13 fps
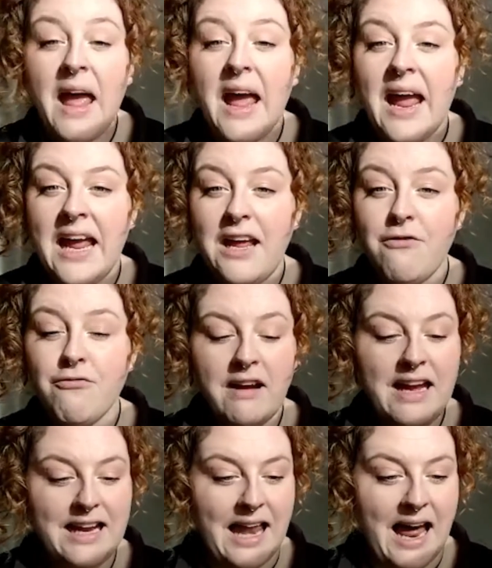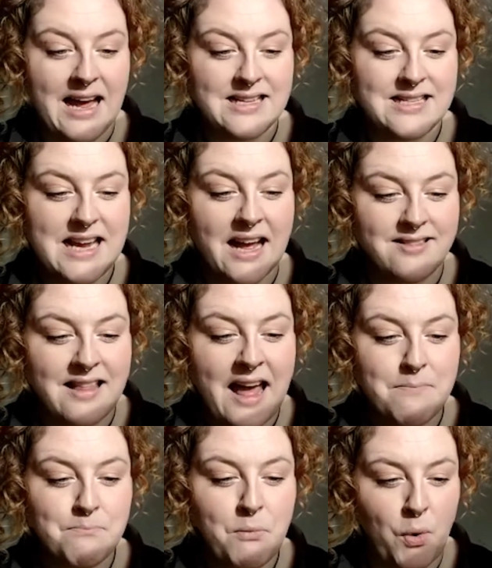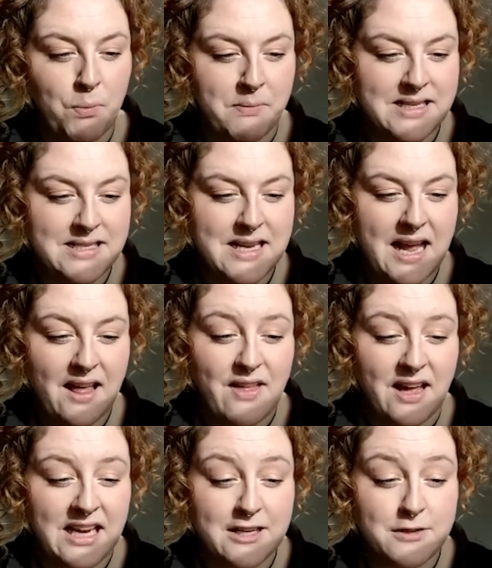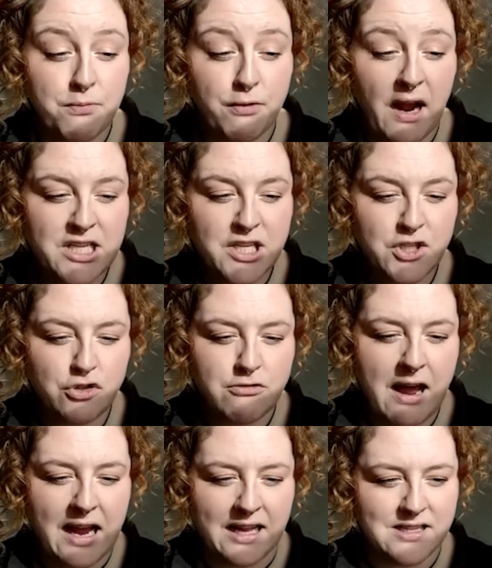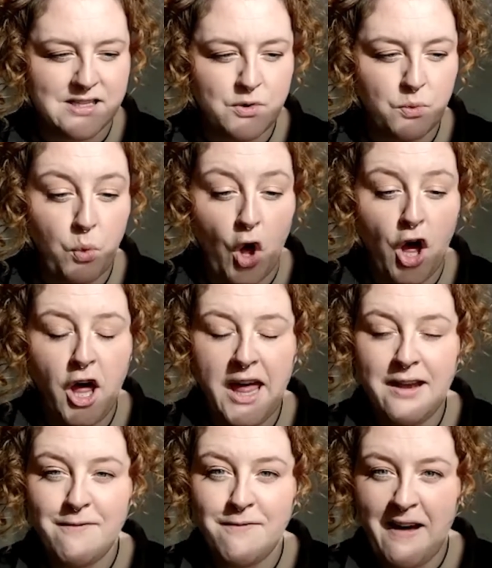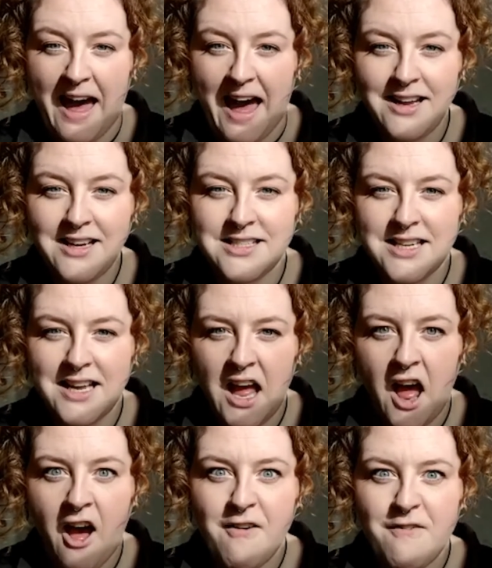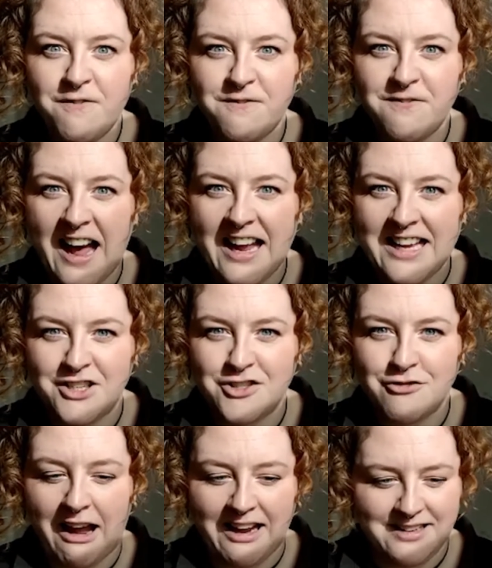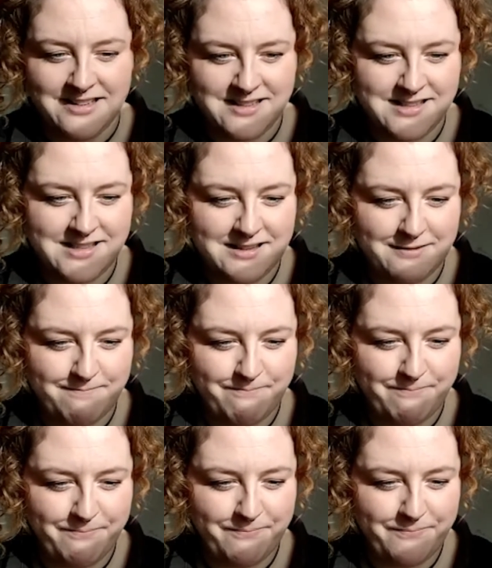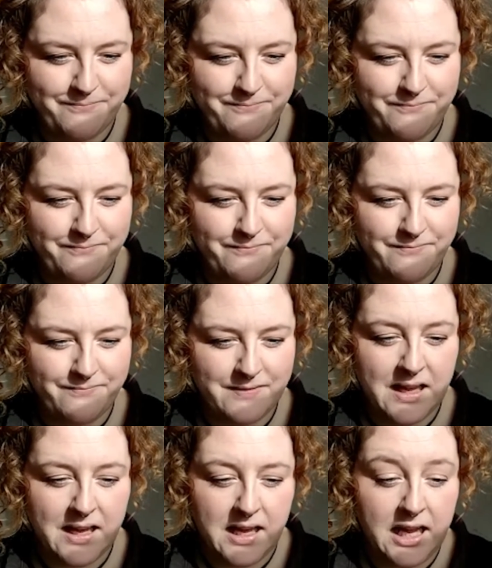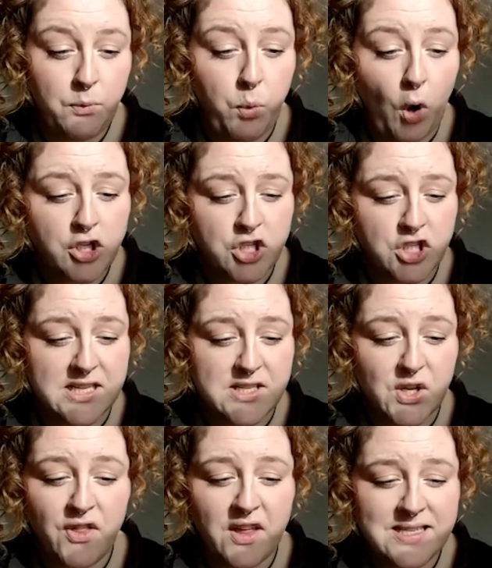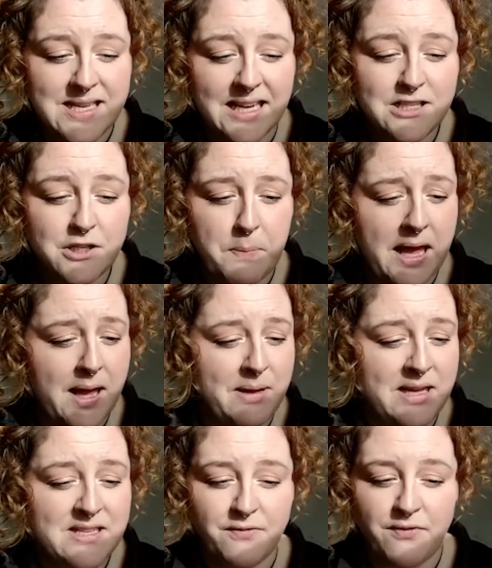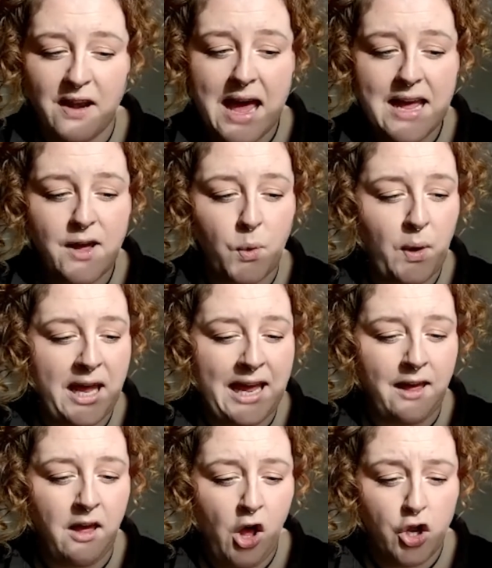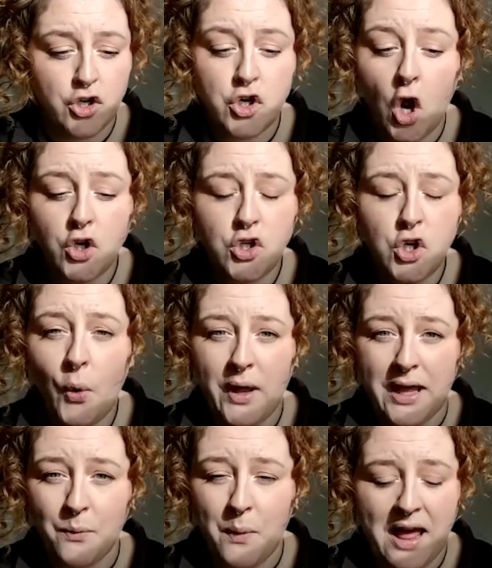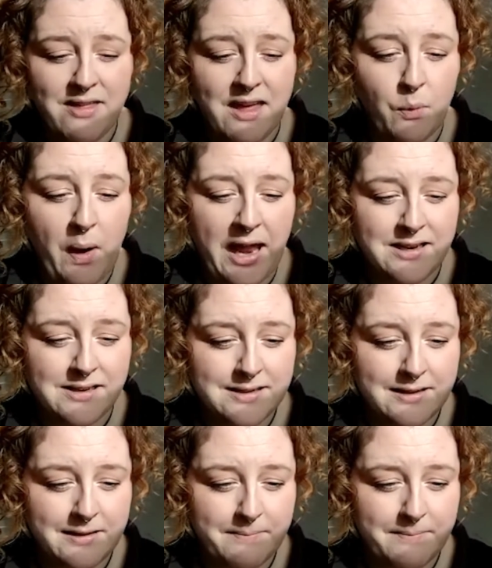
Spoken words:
He realized at that moment that his precious dragons were, in fact, fire dragons. He watched his other 6 babies fly away, not knowing where they went.